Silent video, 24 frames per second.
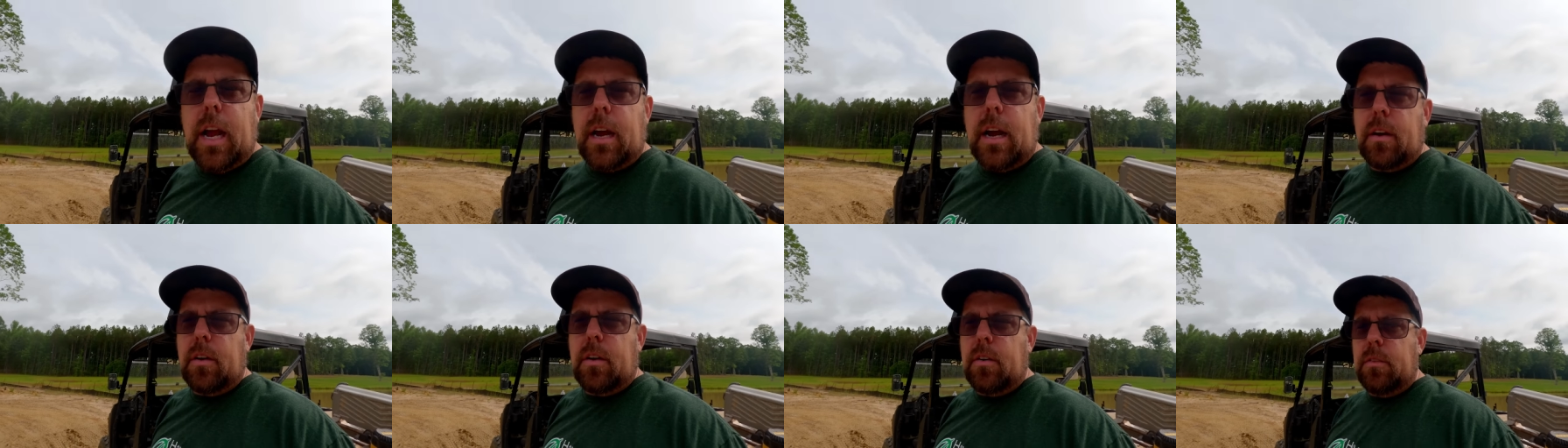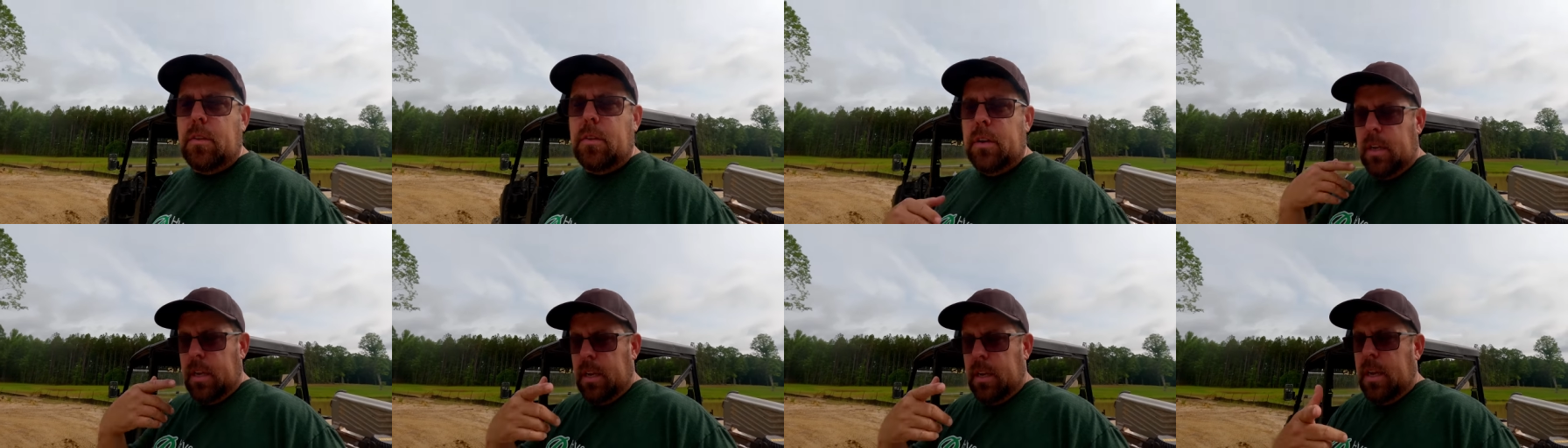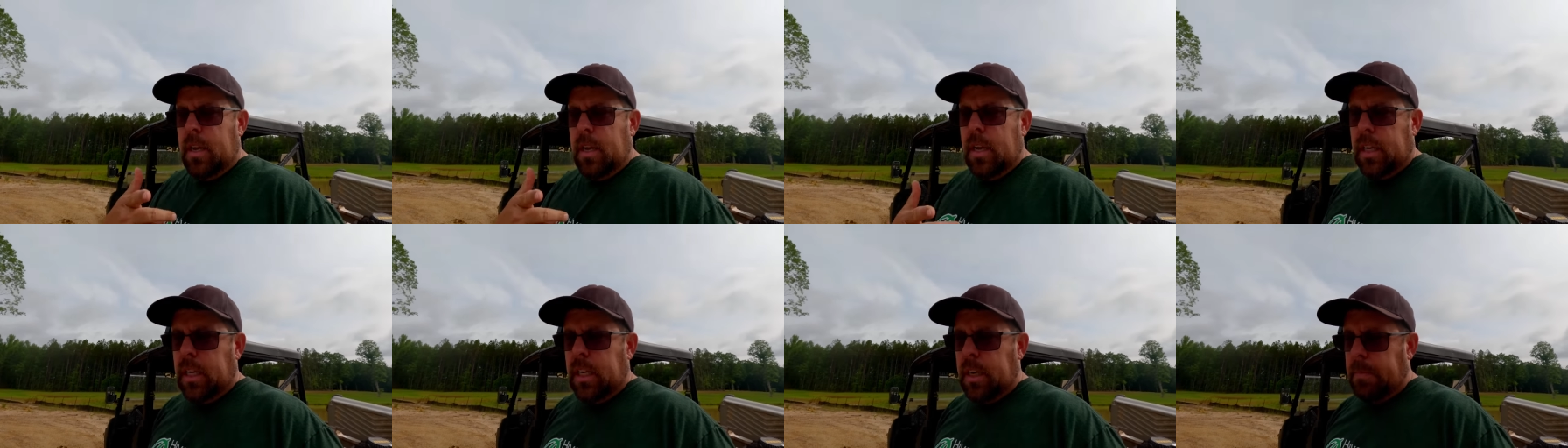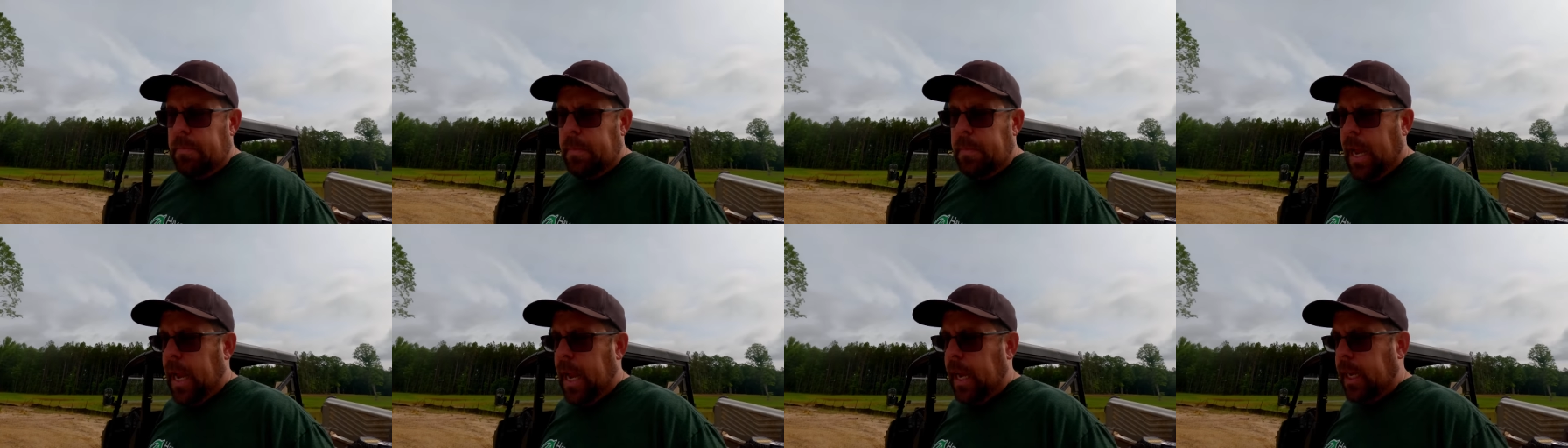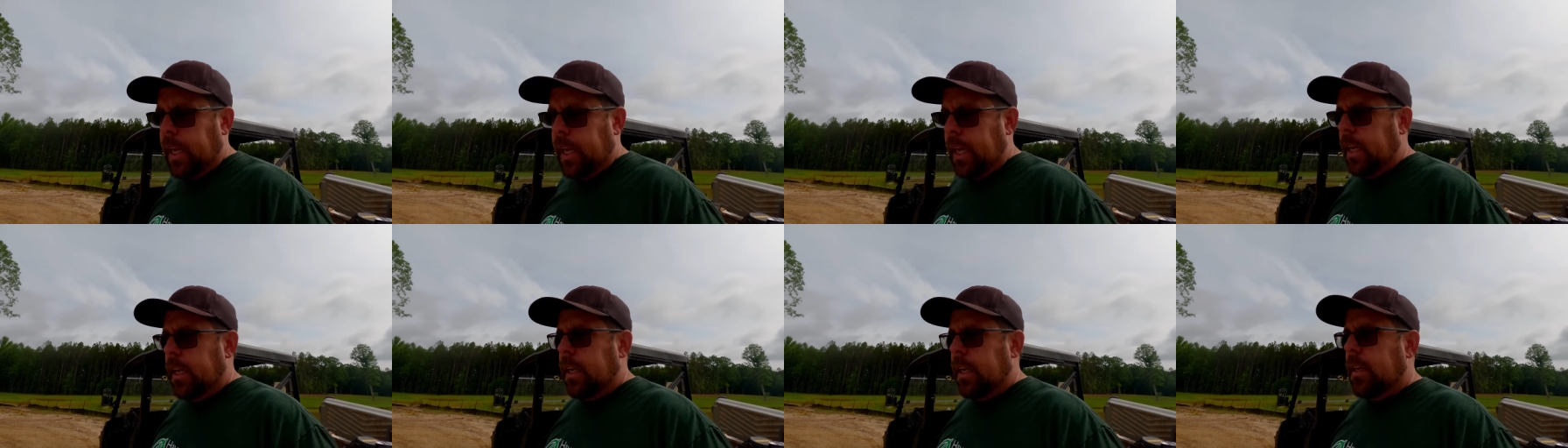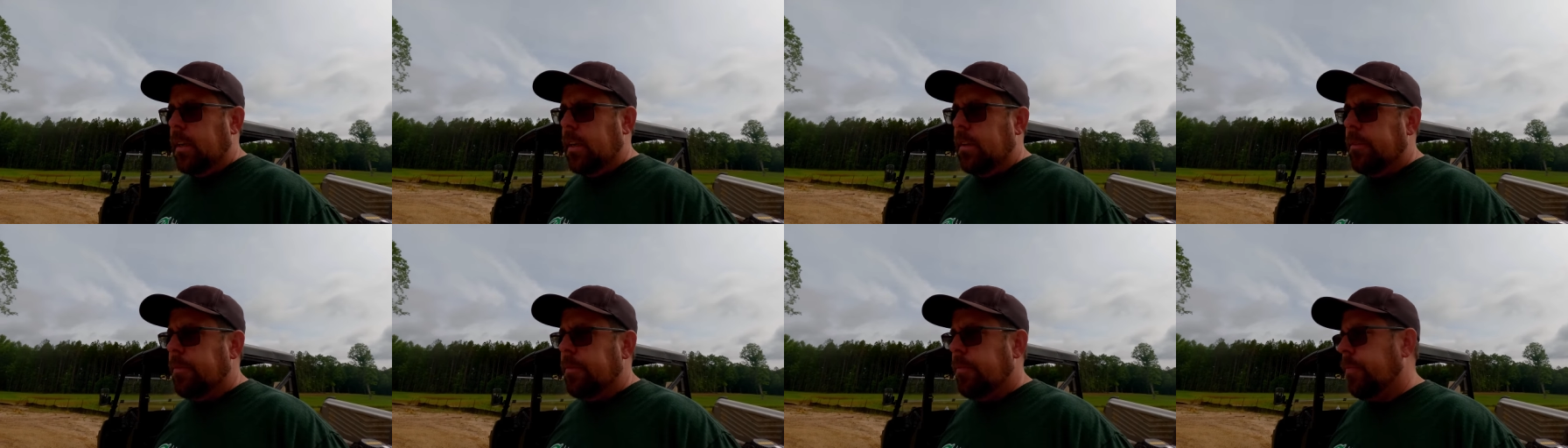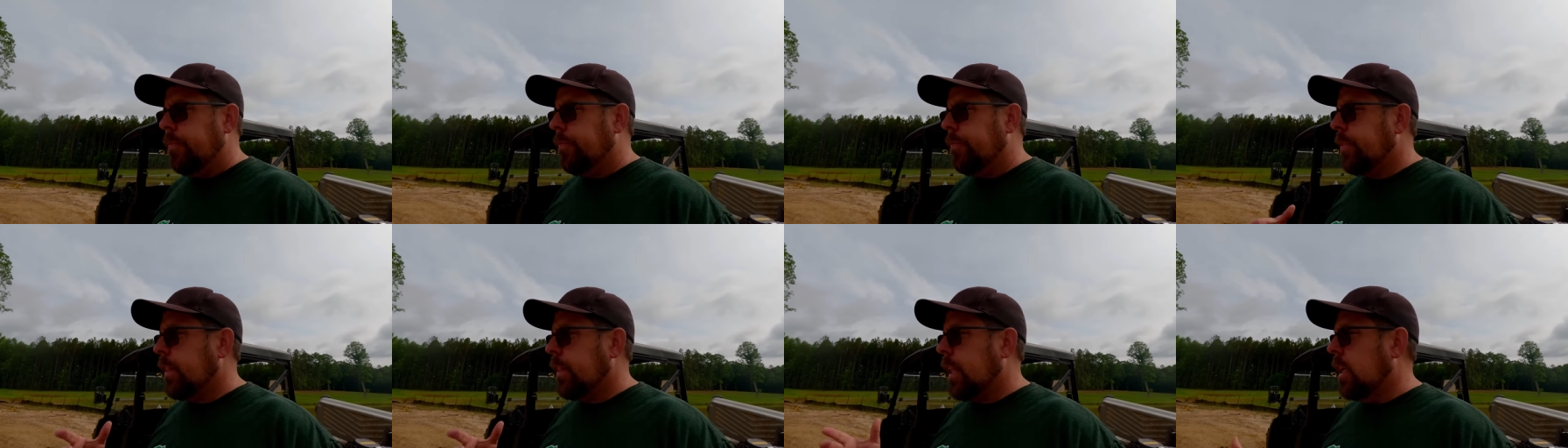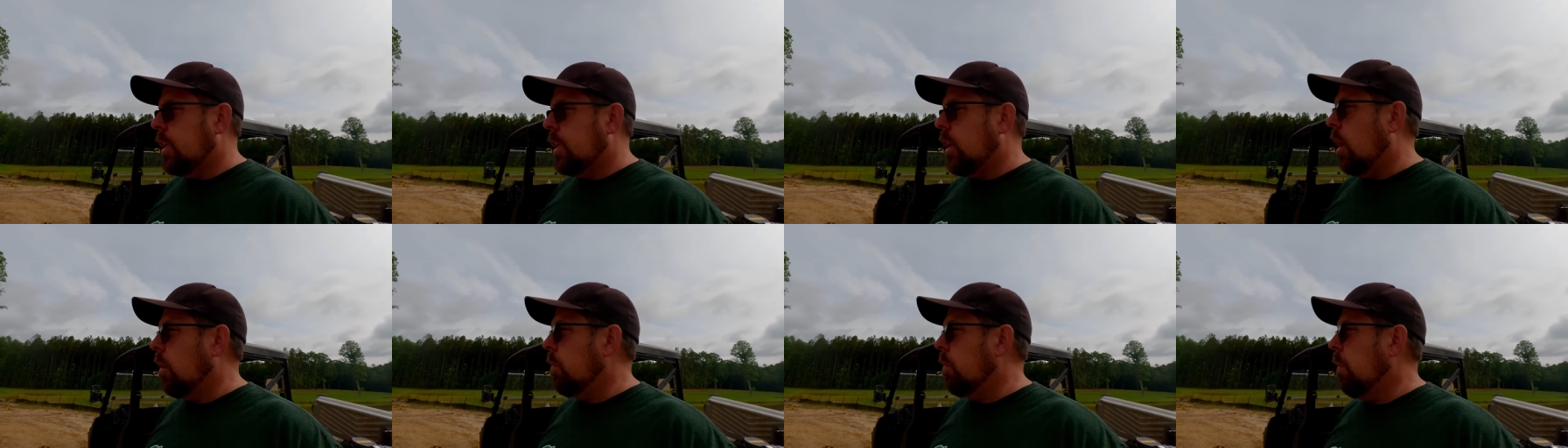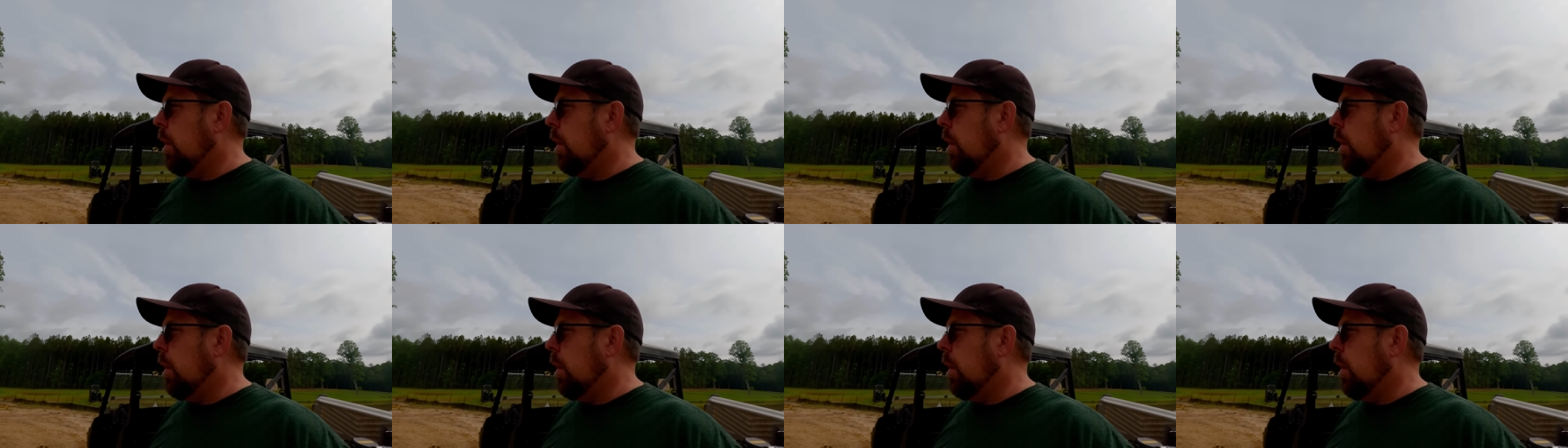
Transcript: I'll come back and talk